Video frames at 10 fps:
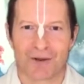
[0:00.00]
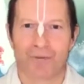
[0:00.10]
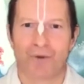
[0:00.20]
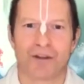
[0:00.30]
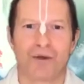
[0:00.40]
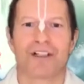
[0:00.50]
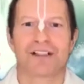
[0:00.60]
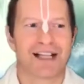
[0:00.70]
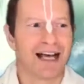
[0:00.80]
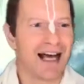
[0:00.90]
What good
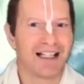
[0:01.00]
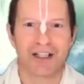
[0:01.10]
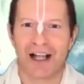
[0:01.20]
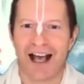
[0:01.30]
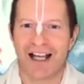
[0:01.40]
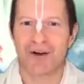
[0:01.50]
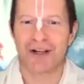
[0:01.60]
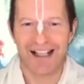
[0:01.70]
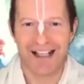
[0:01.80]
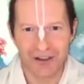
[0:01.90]
has the
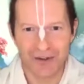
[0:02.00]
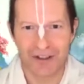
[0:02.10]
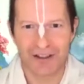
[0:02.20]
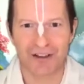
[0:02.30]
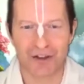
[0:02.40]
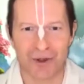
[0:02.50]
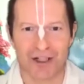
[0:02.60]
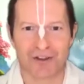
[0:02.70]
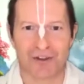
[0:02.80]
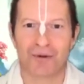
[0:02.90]
angry Indra done to
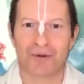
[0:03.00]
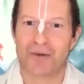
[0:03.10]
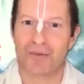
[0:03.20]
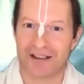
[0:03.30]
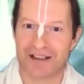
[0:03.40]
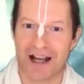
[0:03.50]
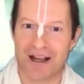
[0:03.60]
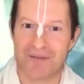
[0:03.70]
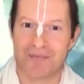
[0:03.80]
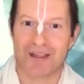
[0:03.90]
us? Only one
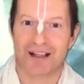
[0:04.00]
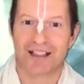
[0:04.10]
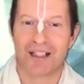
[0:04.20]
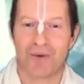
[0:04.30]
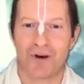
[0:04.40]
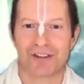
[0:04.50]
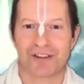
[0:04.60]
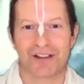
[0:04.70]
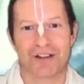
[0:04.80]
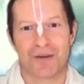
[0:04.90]
time he
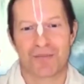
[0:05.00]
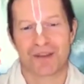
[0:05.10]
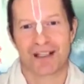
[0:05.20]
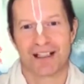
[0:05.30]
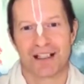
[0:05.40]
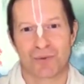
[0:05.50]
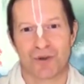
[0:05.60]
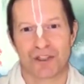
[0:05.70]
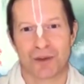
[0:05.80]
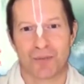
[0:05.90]
was his
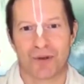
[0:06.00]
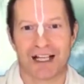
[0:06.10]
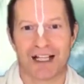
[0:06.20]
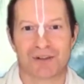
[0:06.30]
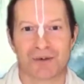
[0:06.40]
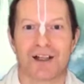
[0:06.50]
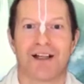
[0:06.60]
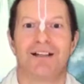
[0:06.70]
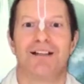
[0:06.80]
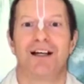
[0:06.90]
worship was cancelled,
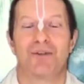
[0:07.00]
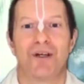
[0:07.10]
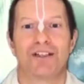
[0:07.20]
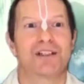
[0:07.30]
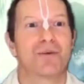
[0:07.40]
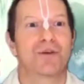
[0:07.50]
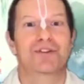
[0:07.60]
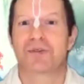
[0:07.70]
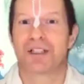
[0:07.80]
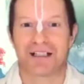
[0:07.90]
and at once he wants
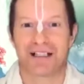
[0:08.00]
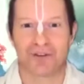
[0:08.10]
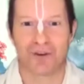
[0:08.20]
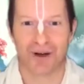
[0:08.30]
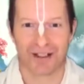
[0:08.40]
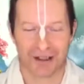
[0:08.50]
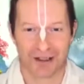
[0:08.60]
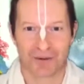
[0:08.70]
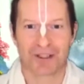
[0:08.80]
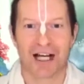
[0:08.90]
to kill everyone.
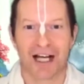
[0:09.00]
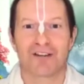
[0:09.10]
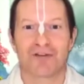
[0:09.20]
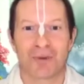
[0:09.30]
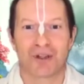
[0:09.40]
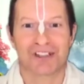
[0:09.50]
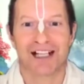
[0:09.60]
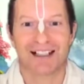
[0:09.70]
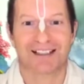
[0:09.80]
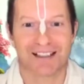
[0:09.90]
What kind of
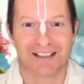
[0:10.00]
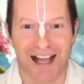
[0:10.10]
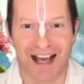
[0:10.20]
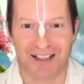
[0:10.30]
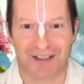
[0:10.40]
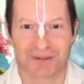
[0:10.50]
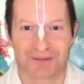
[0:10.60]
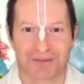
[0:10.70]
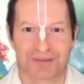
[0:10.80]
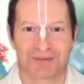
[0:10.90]
personality is that?
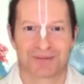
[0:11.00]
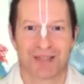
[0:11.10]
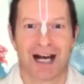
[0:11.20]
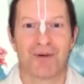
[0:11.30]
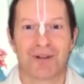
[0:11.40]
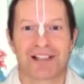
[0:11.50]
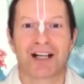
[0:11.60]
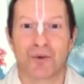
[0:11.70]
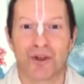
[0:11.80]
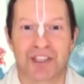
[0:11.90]
How is
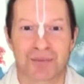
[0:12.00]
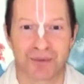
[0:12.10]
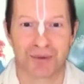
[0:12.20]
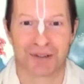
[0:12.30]
that worshipable?